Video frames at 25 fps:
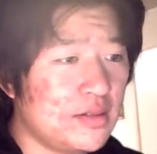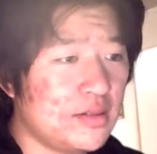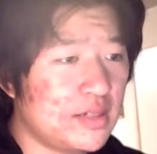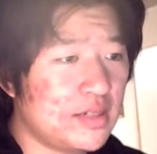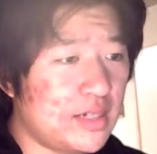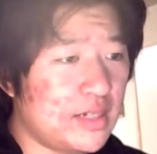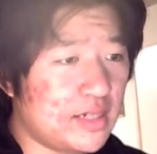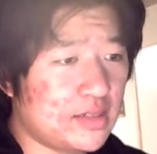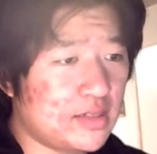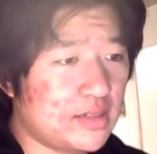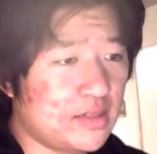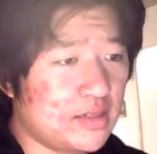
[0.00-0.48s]

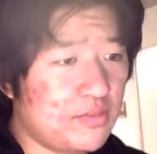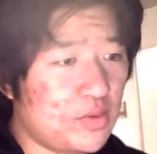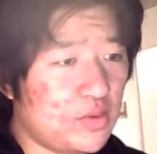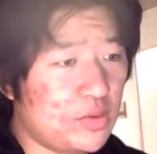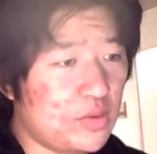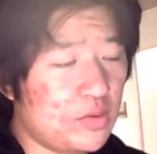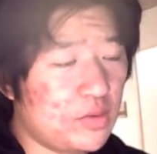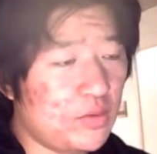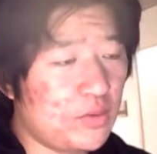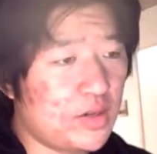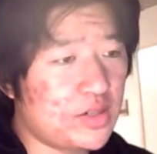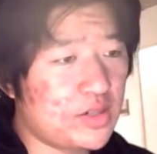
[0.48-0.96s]
Nest. I'm
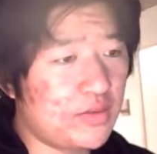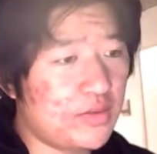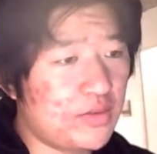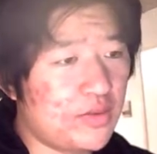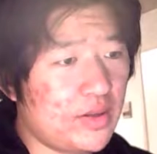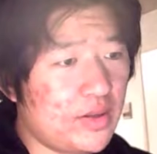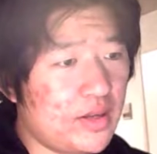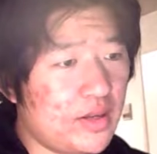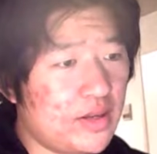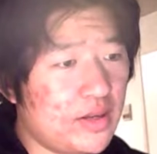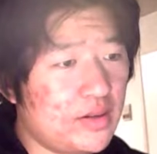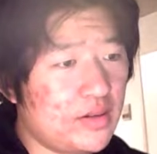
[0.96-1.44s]
doing a watch out
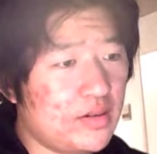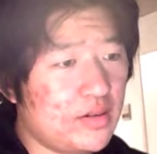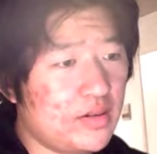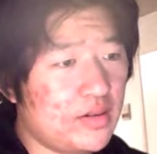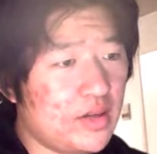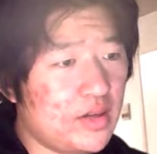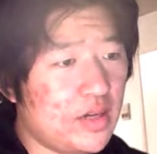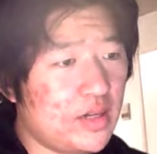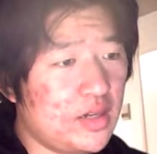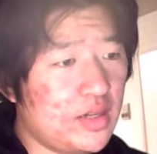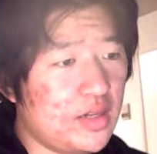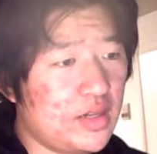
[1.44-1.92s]
for the
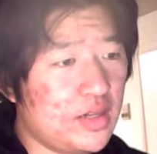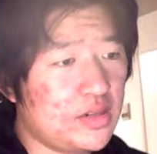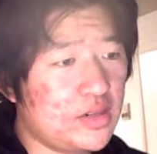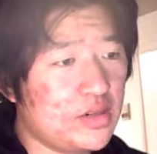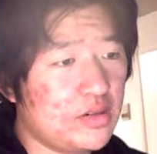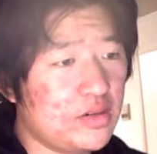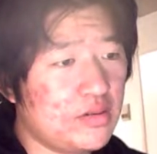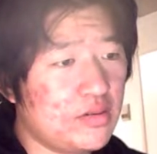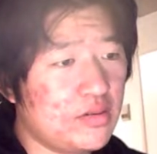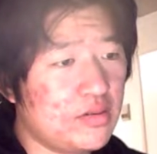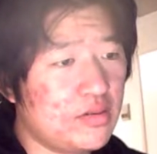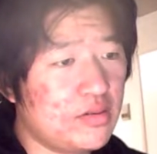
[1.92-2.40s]
hide. Oh, uh, yeah,
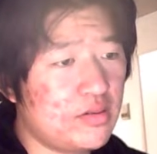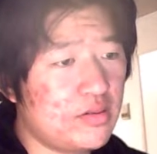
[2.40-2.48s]
sure.